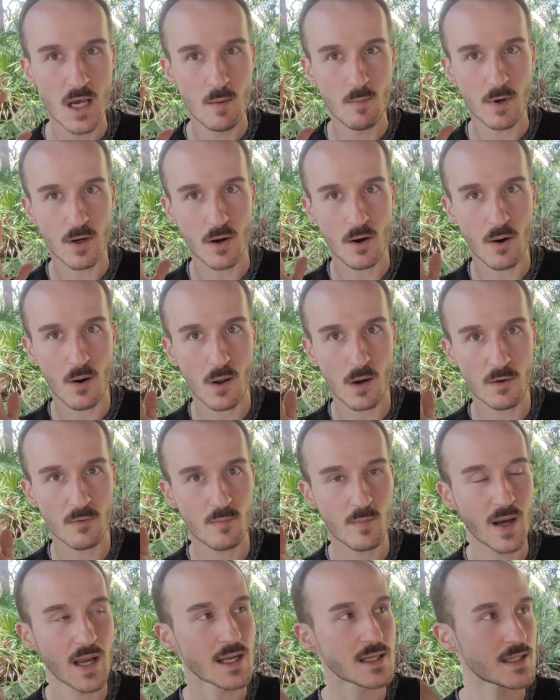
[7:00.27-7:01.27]
But all
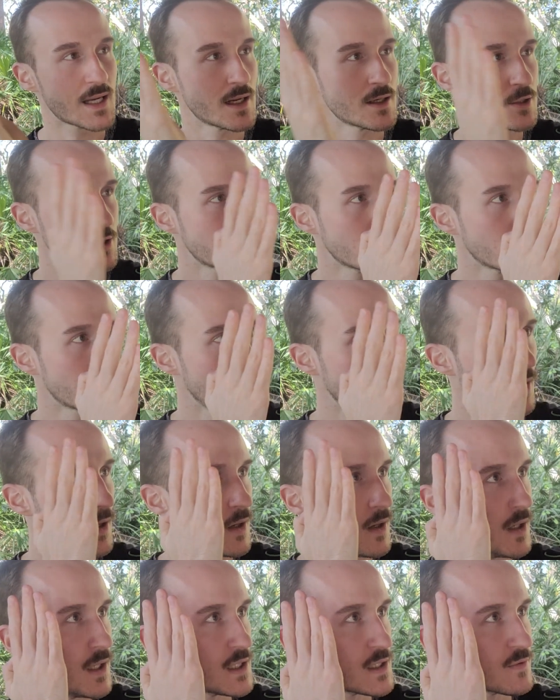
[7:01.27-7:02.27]
of my attention
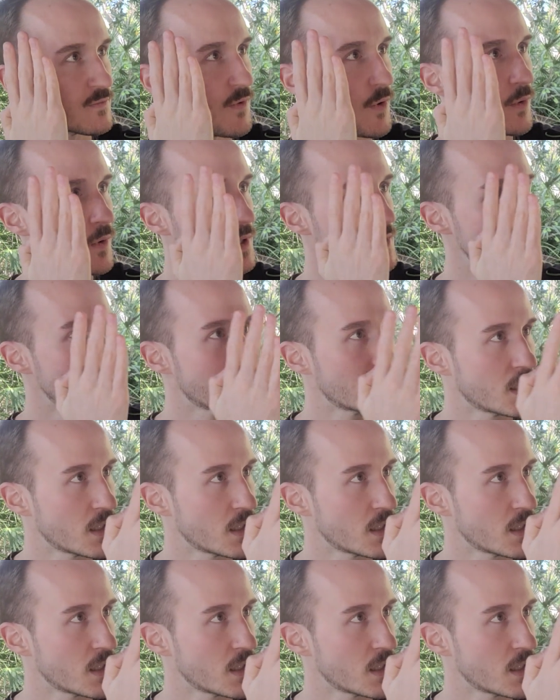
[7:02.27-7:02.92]
is focused